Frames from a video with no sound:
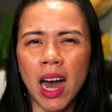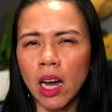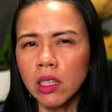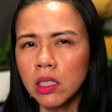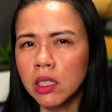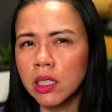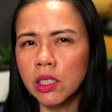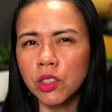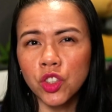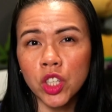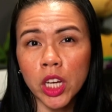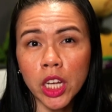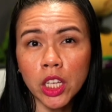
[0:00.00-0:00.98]
how does this
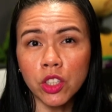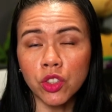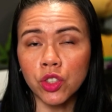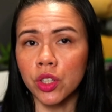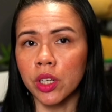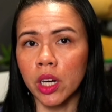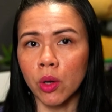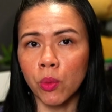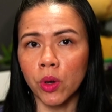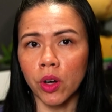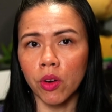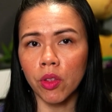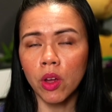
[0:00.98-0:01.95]
change your net
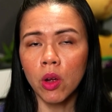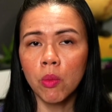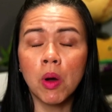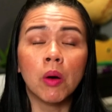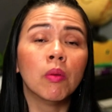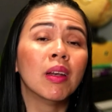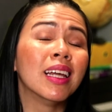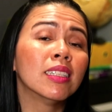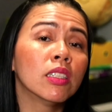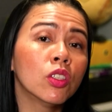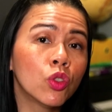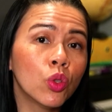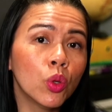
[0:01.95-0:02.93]
worth? Well, let's
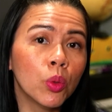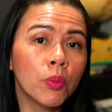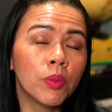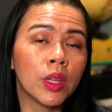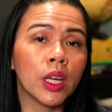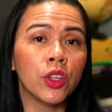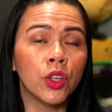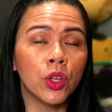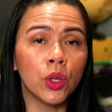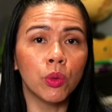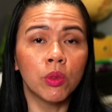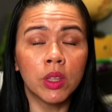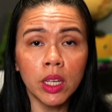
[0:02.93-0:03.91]
assume that
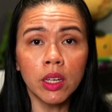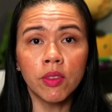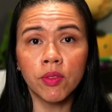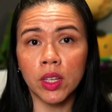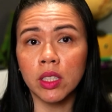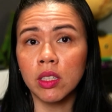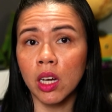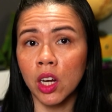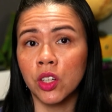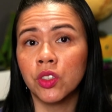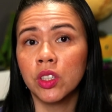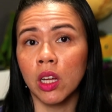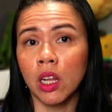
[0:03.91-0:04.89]
you did invest
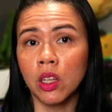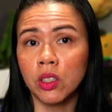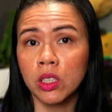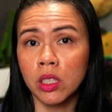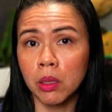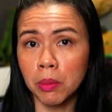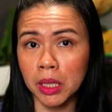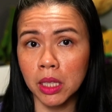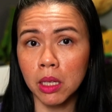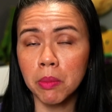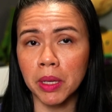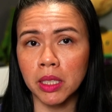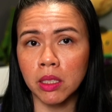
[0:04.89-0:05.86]
$100 on a
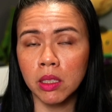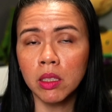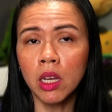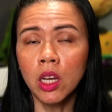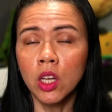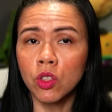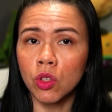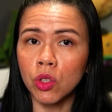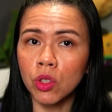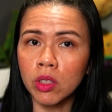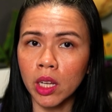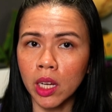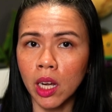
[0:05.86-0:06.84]
monthly basis. So
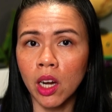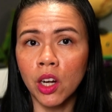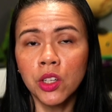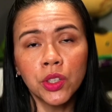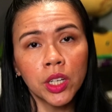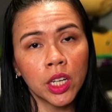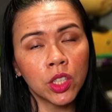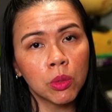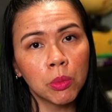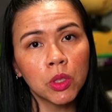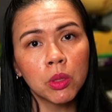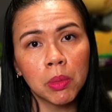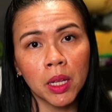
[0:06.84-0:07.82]
you take 100 and you
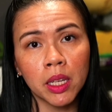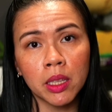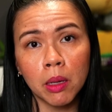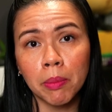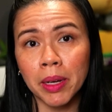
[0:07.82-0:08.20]
multiply that